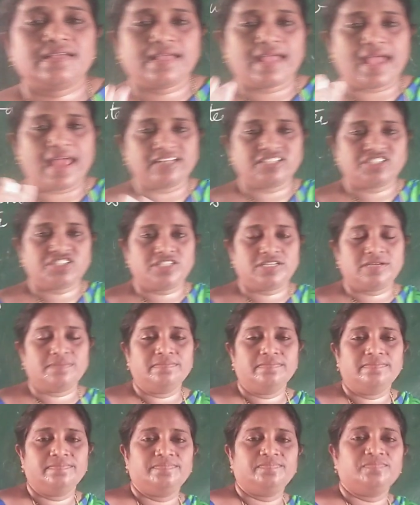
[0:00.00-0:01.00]
calcium,
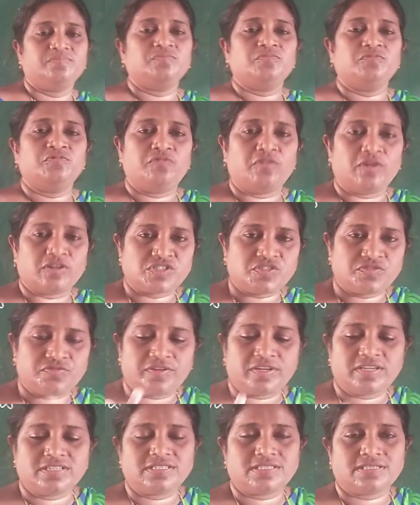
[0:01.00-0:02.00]

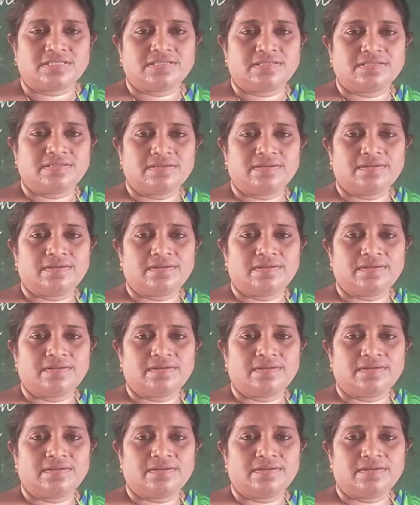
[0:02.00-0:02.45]
phosphorus,